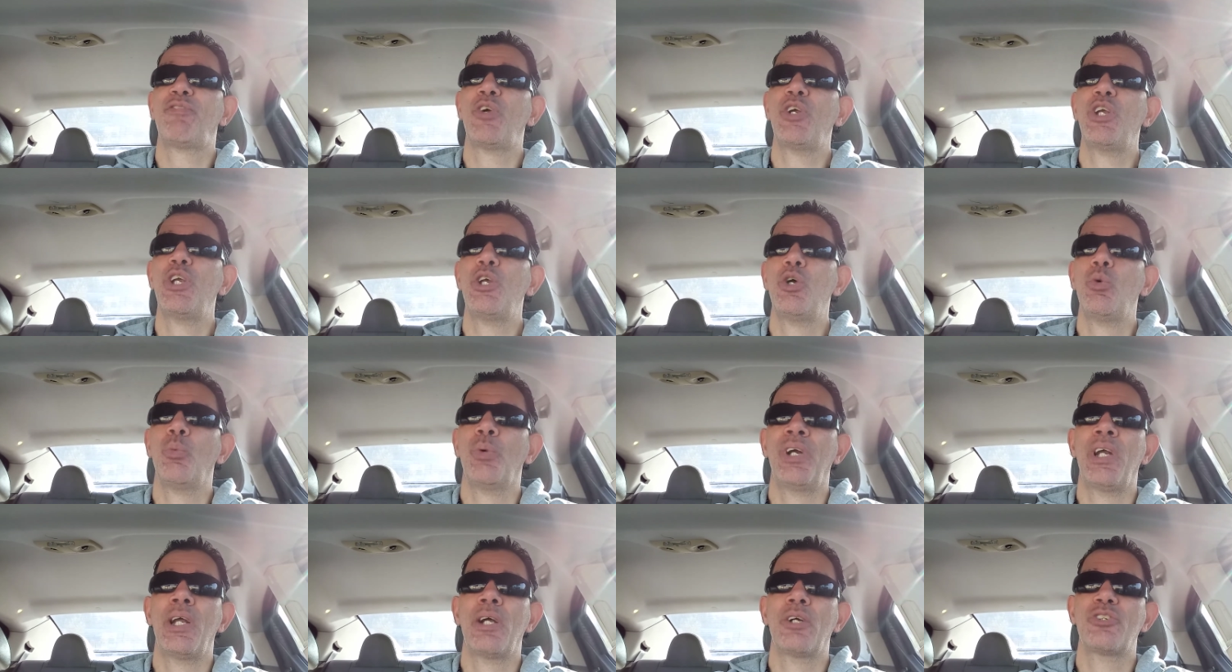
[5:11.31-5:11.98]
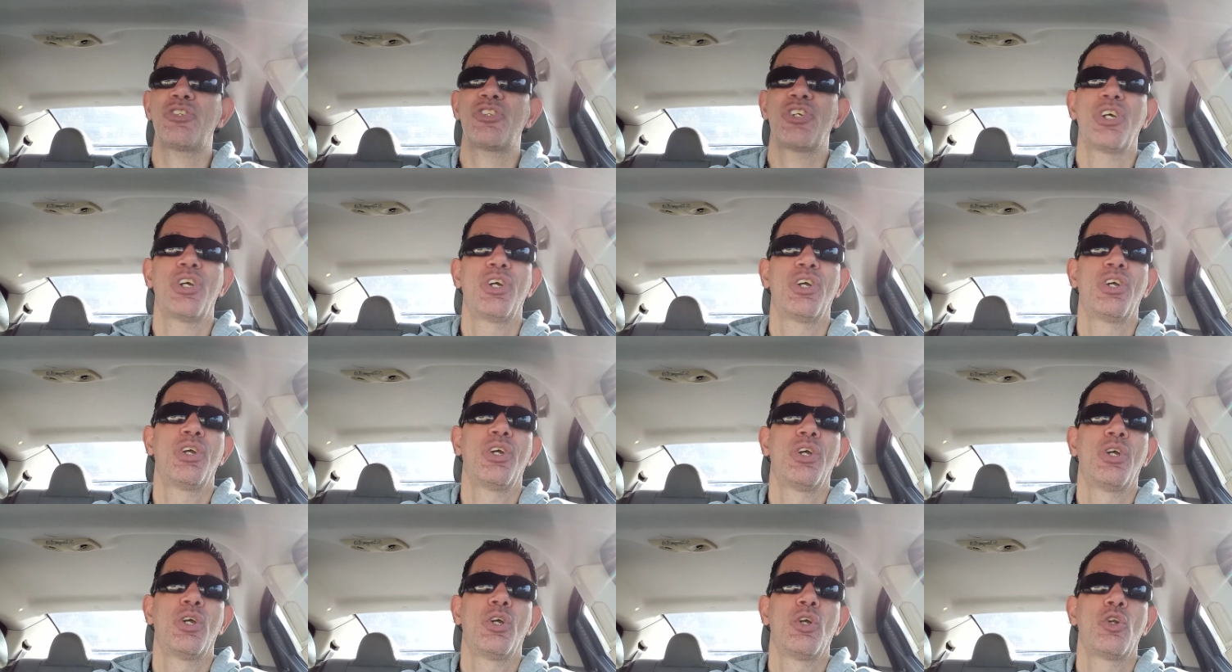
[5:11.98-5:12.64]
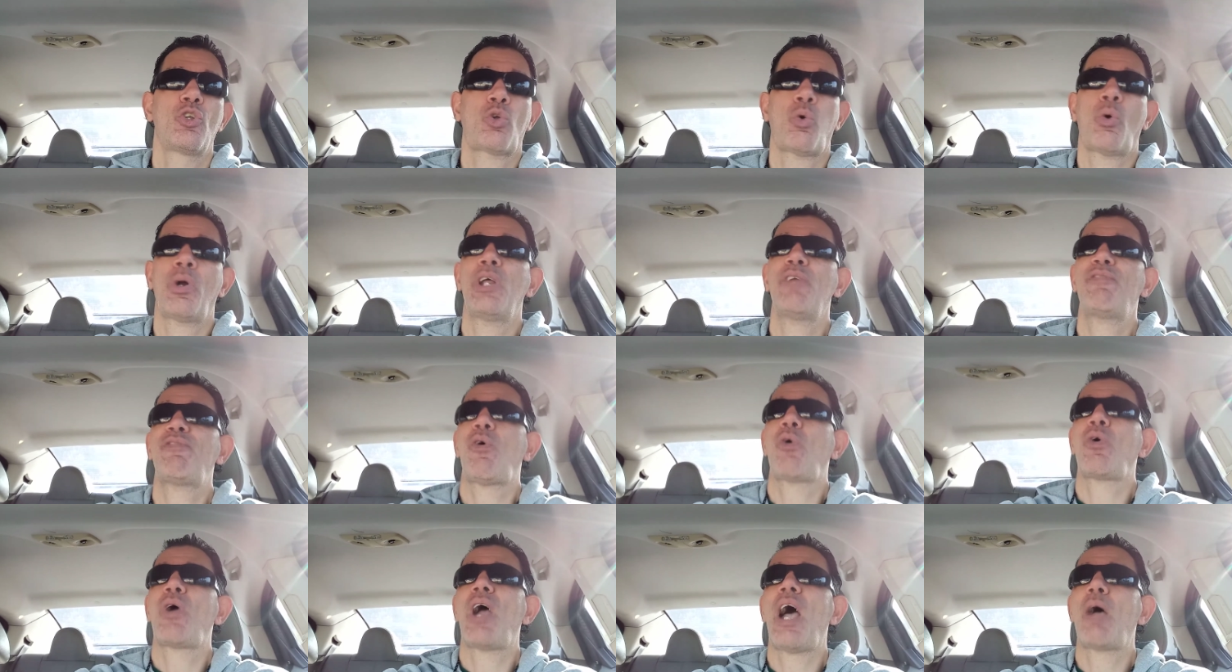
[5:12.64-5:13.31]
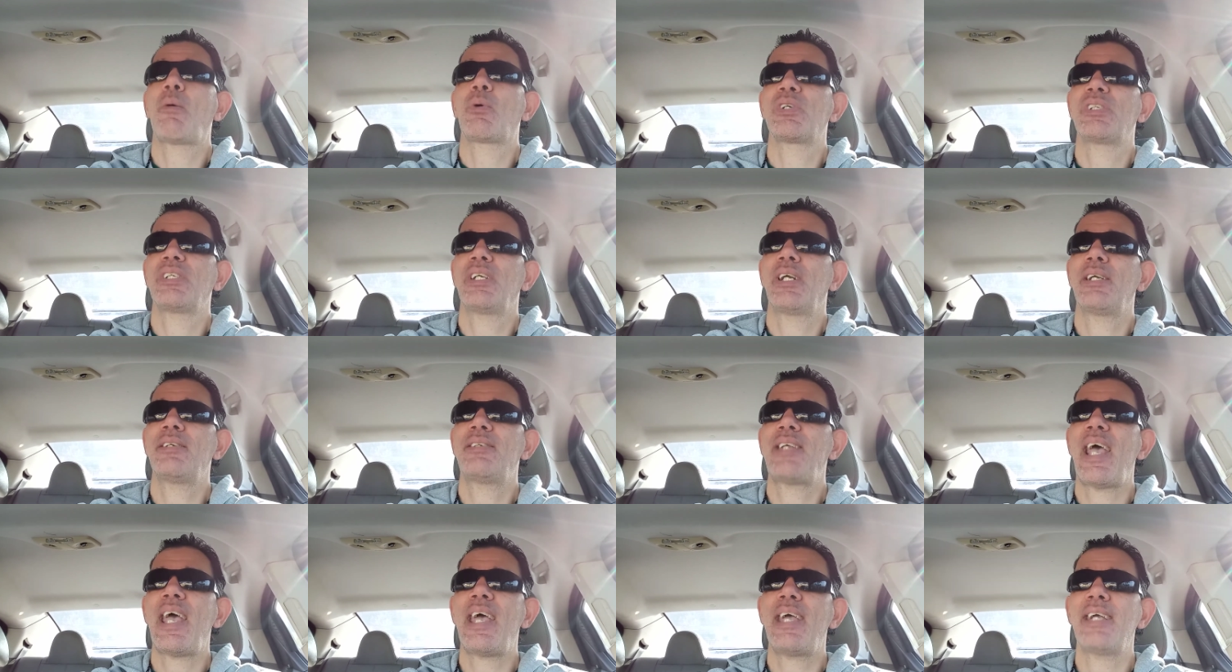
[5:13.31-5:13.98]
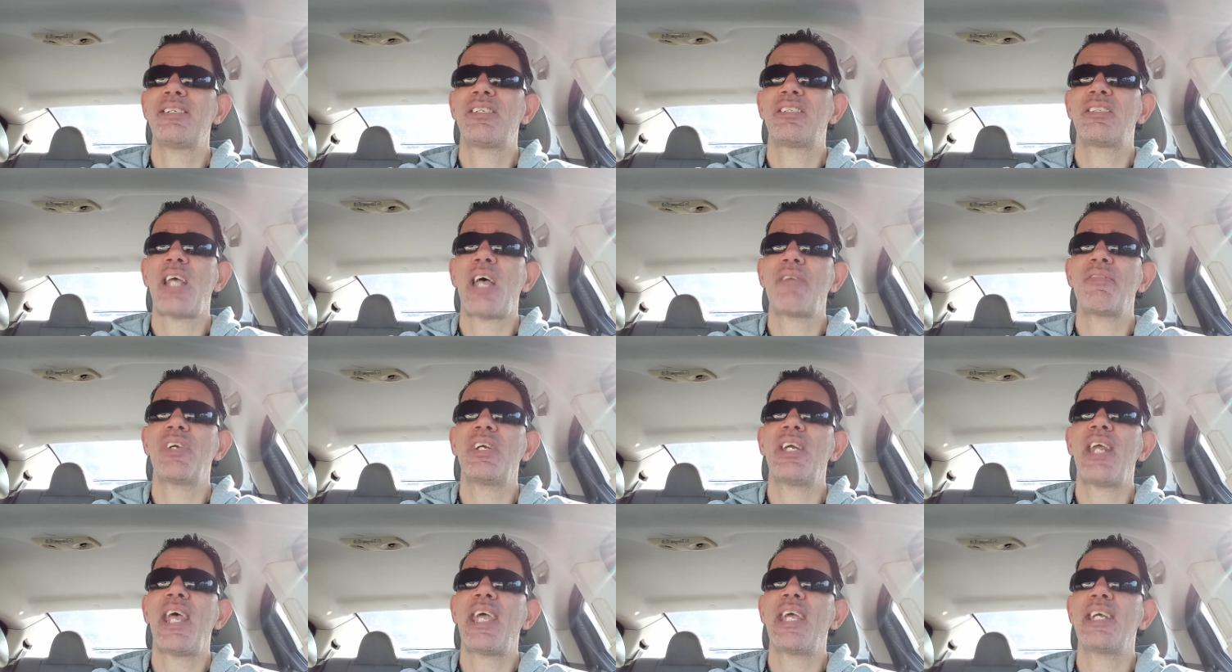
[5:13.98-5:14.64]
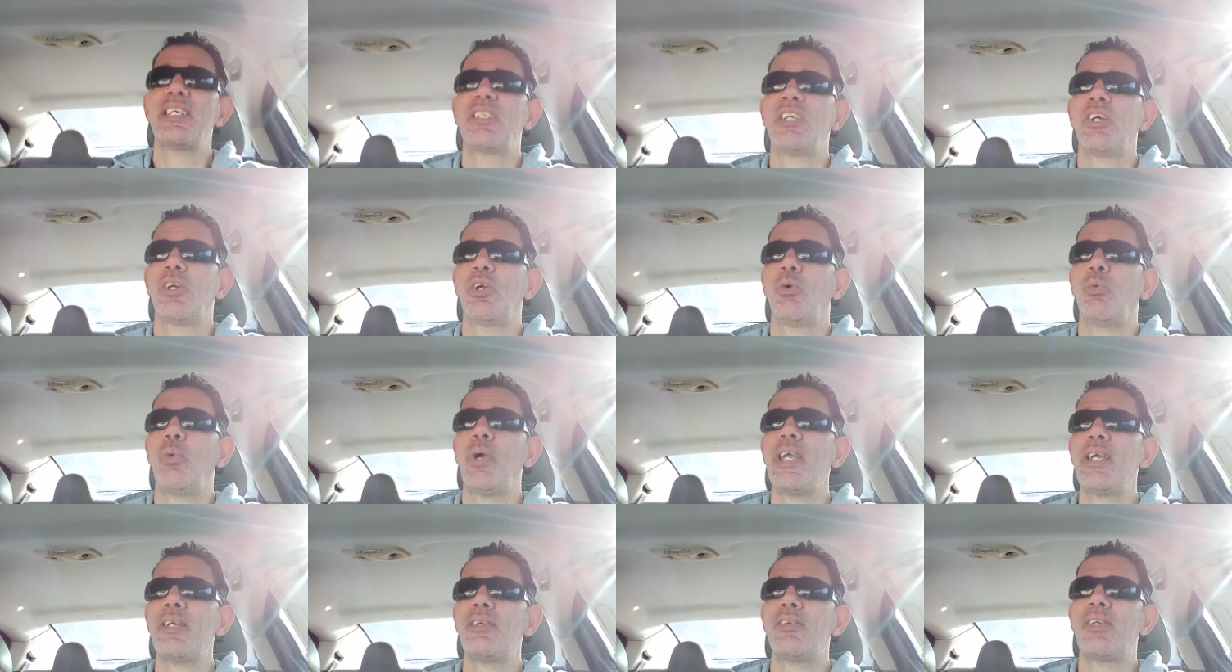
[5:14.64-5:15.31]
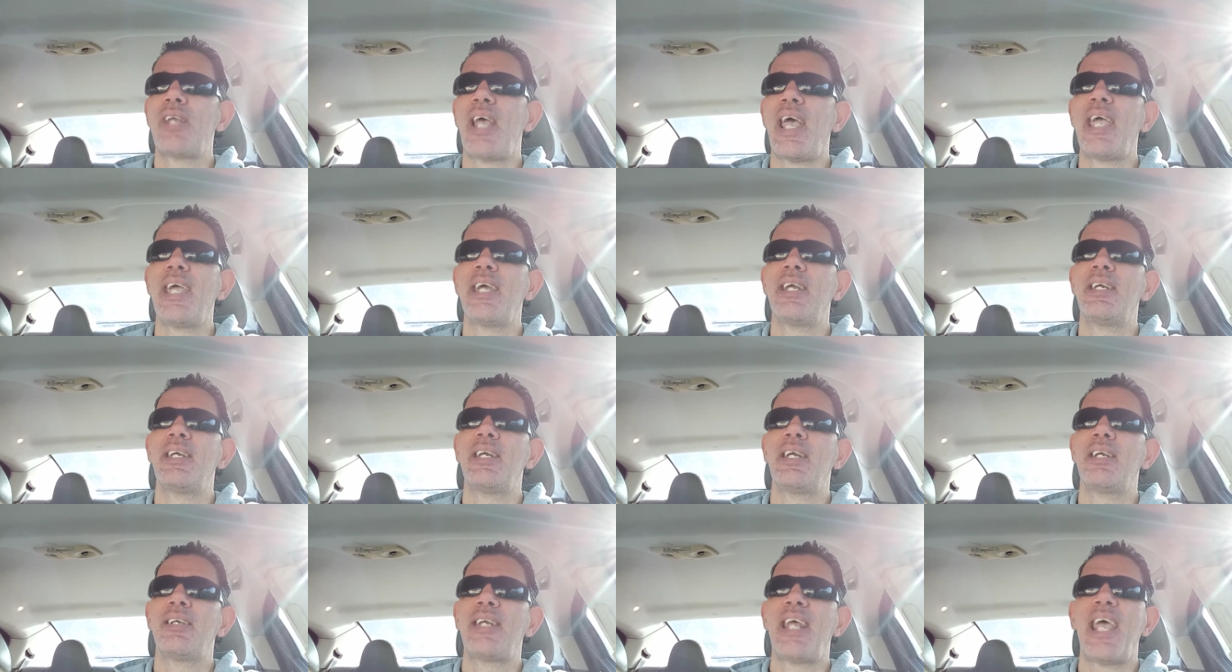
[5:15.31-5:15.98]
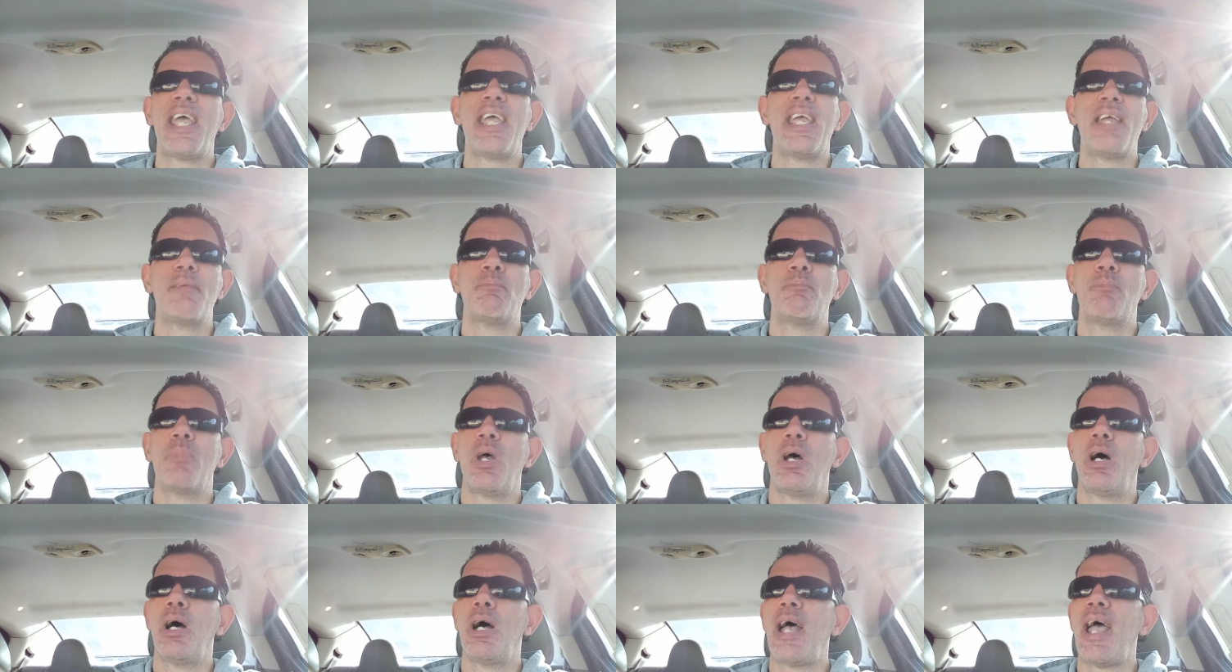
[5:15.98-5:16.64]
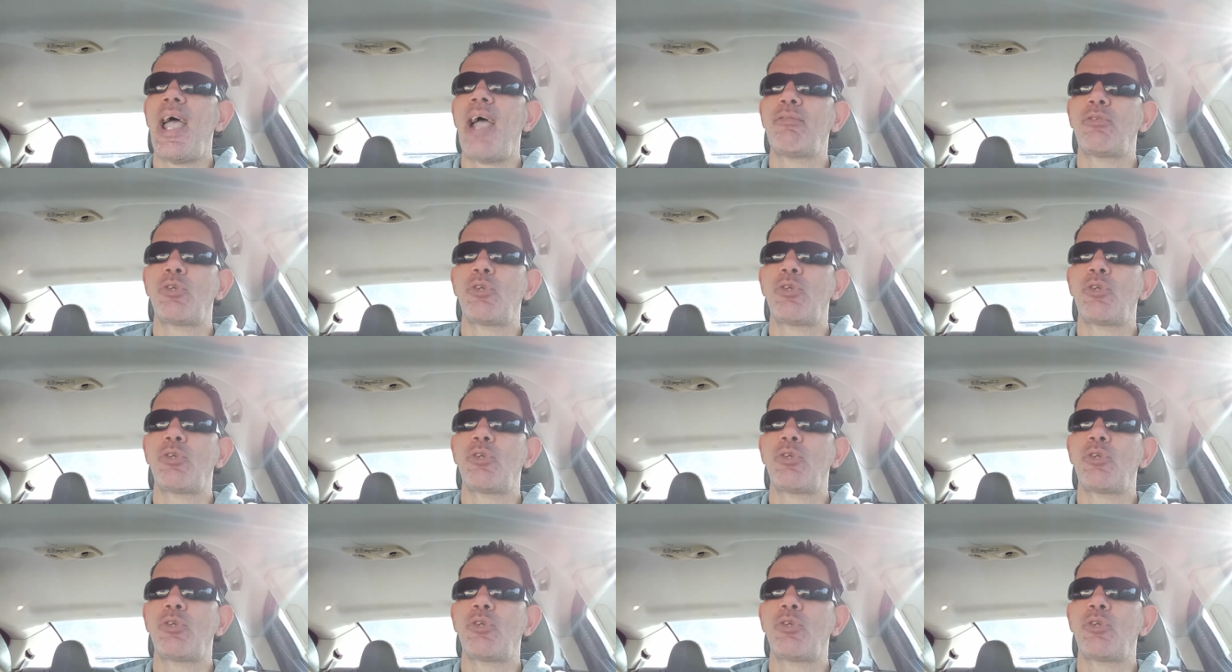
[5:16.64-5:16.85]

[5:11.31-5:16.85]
24 hours in a day, 7 days in a week, day and day uh, afternoon, morning and night,